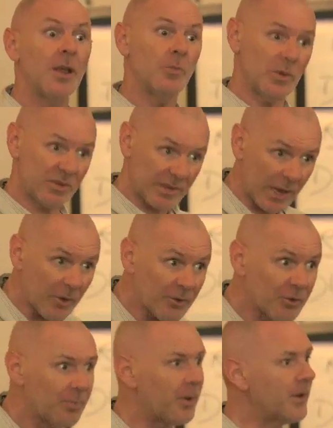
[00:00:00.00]
which tells
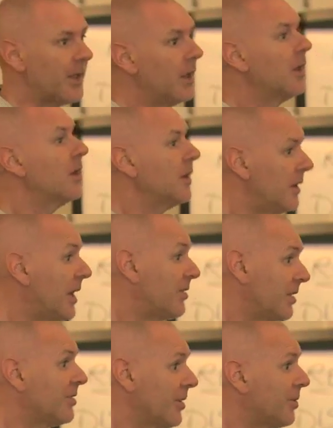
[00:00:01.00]
your body, yes,
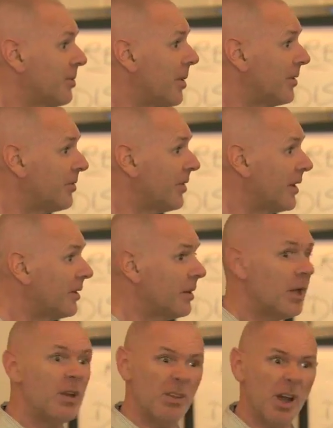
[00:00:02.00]
it's time to be motivated.
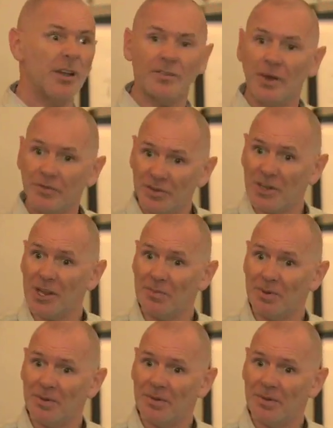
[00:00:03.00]
It's time for sleep.